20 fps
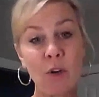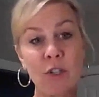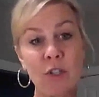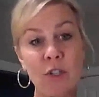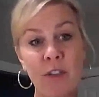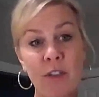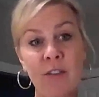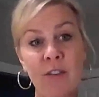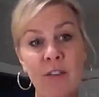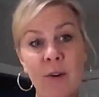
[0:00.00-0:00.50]

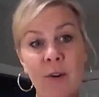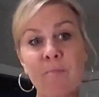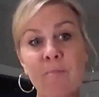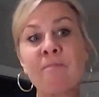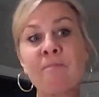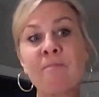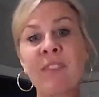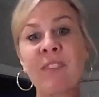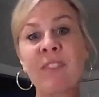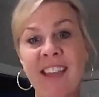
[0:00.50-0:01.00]
orange
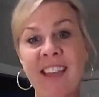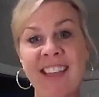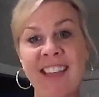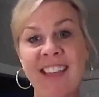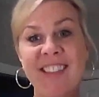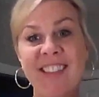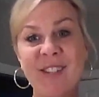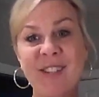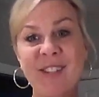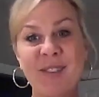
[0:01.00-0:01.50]
flavor.
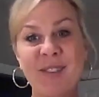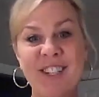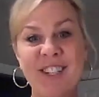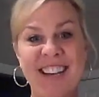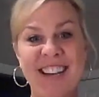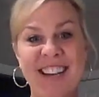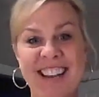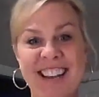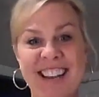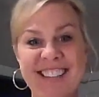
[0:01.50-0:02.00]
This is
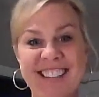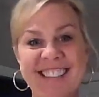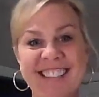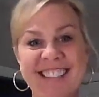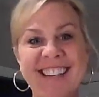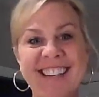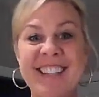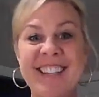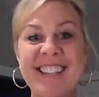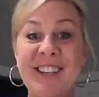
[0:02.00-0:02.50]
what you need.
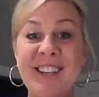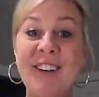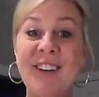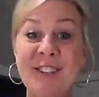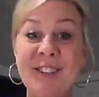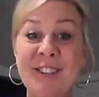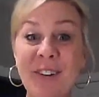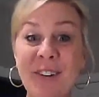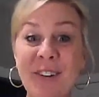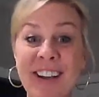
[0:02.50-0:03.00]

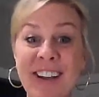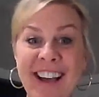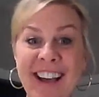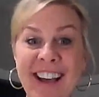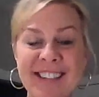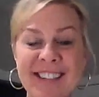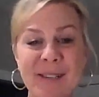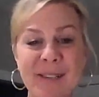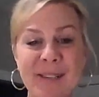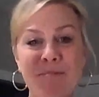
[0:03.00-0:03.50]
So enjoy,
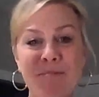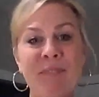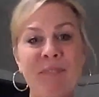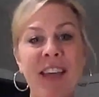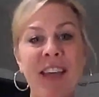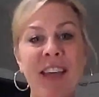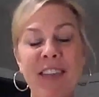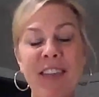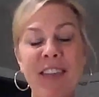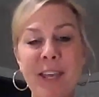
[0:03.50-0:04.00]
guys.
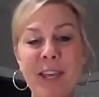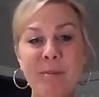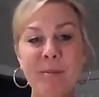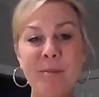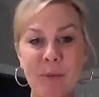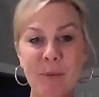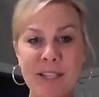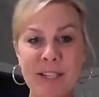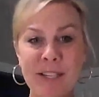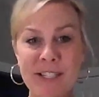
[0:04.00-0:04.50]

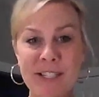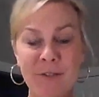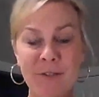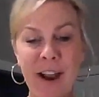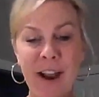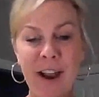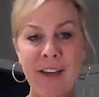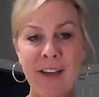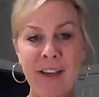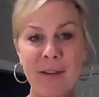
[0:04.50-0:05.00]
Thank you, Miss
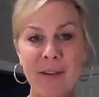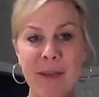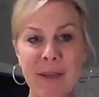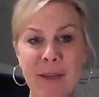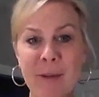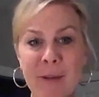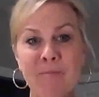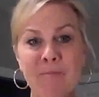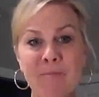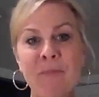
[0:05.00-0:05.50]
Preston, for
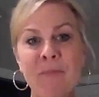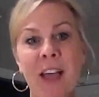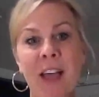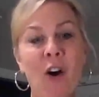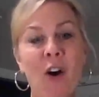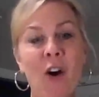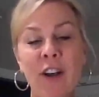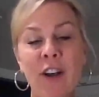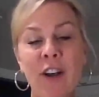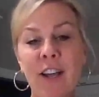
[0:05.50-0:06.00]
having me
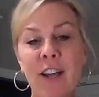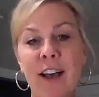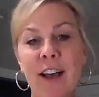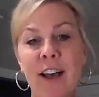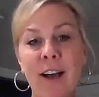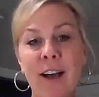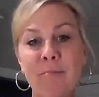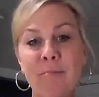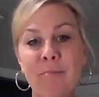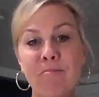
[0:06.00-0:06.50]
on
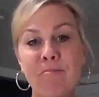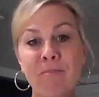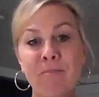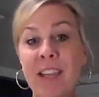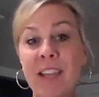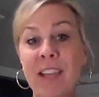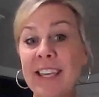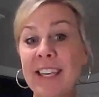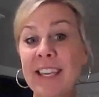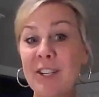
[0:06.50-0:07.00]

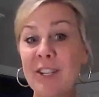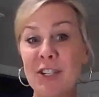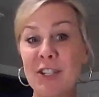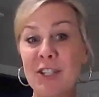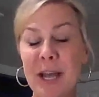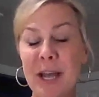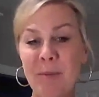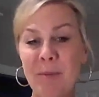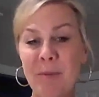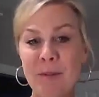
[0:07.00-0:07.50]

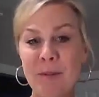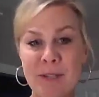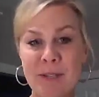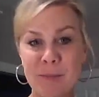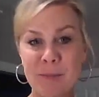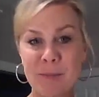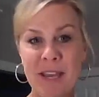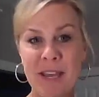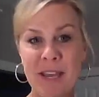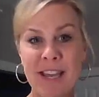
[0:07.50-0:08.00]
Kitchen Time with
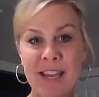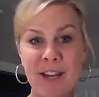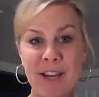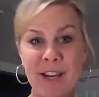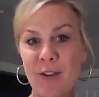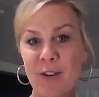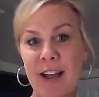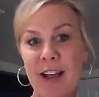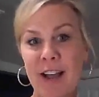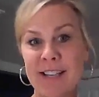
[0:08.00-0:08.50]
Miss
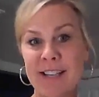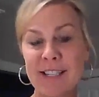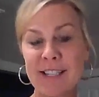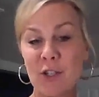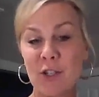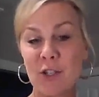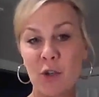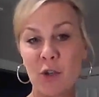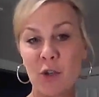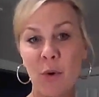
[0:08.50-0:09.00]
P. And you
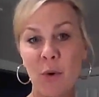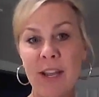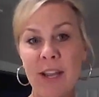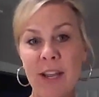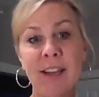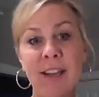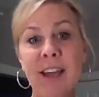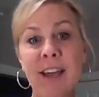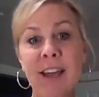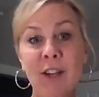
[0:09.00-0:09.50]
guys
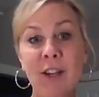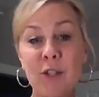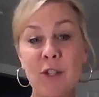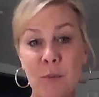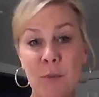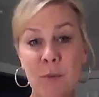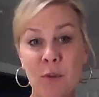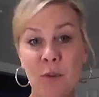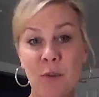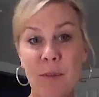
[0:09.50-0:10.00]
enjoy
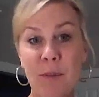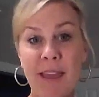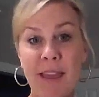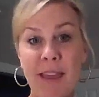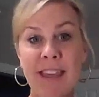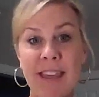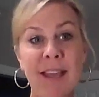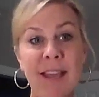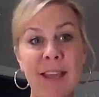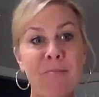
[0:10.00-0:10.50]
your smoothie
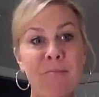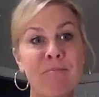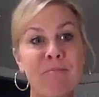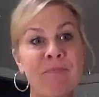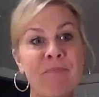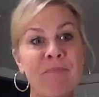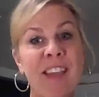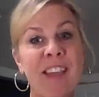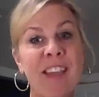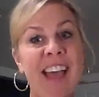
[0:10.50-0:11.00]

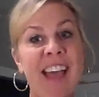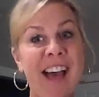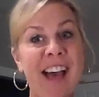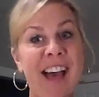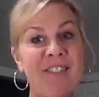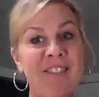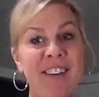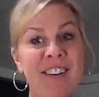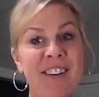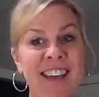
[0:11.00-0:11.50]
making.
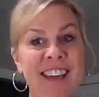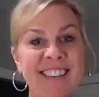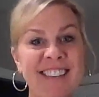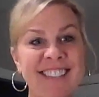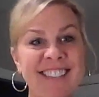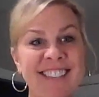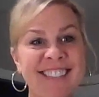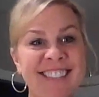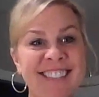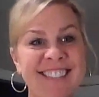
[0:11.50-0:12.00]
Have
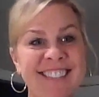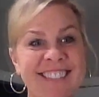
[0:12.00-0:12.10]
fun.